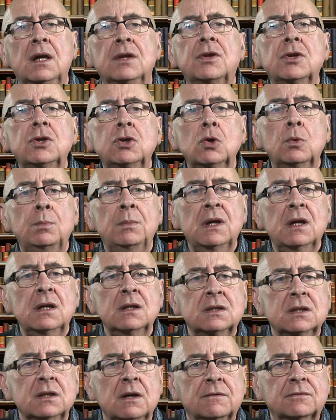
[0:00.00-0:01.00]
The
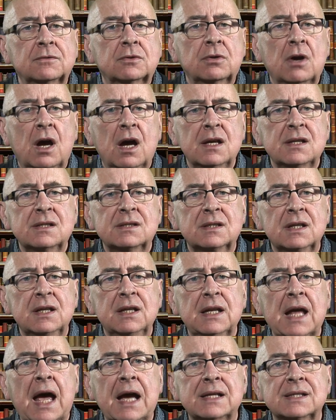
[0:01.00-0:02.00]
humility of Christ
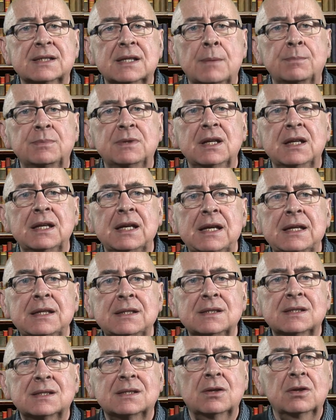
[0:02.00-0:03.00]
in accepting
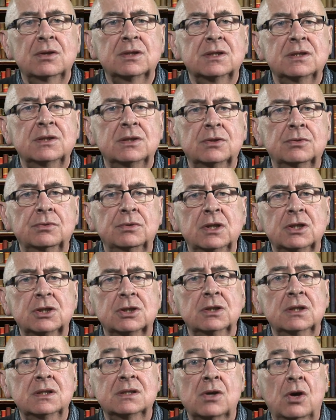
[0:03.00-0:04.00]
insult and
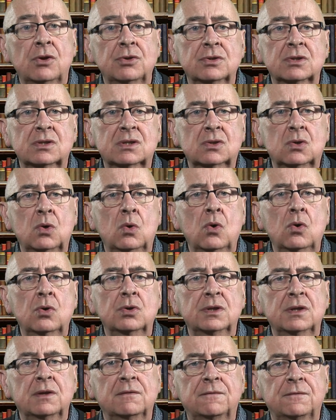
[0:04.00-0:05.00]
derision is underscored
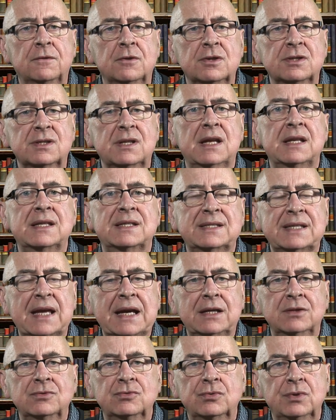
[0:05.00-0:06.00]
in the first and
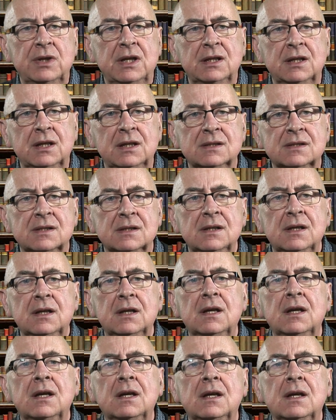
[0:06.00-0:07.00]
second readings.
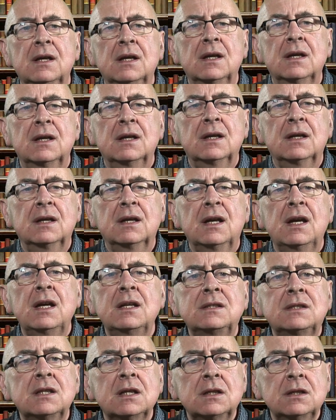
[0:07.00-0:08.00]
He
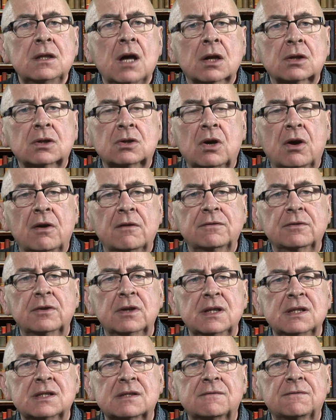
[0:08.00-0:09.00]
did not cover
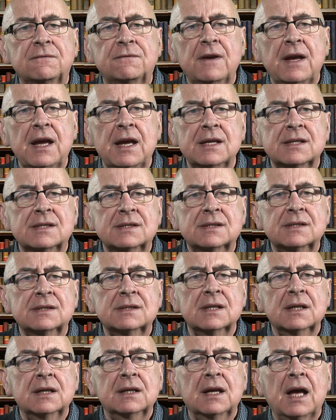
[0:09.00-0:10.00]
his
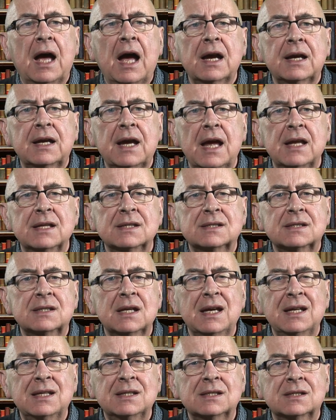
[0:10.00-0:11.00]
face against
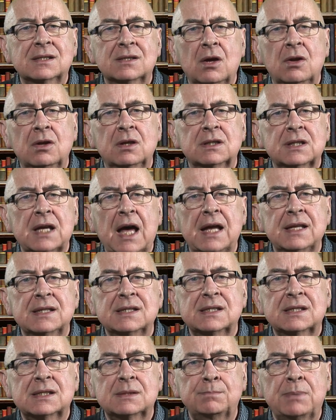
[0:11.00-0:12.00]
insult and
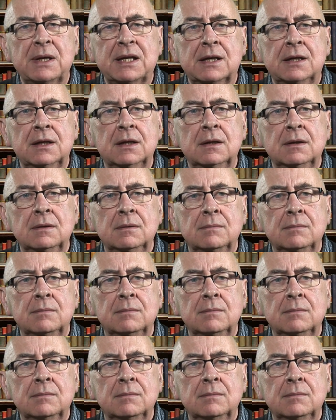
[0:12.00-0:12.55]
spittle.